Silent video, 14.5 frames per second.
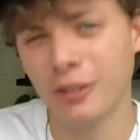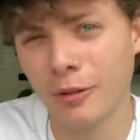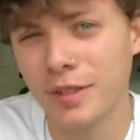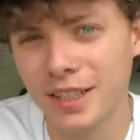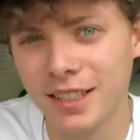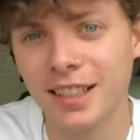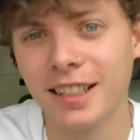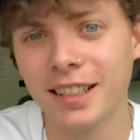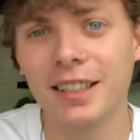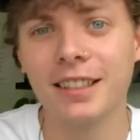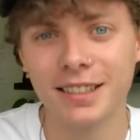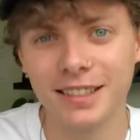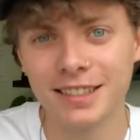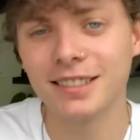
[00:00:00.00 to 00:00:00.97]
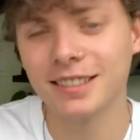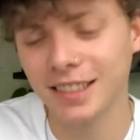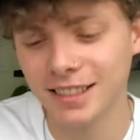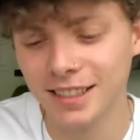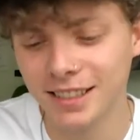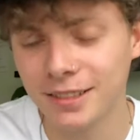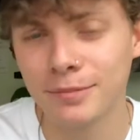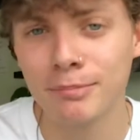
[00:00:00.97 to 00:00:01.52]
obviously
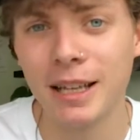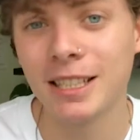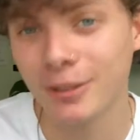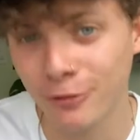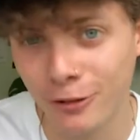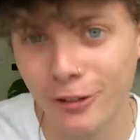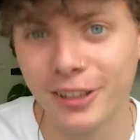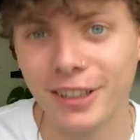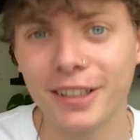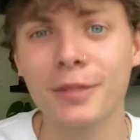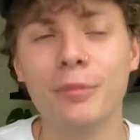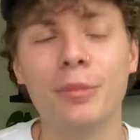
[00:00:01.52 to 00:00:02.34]
this is metaphorically,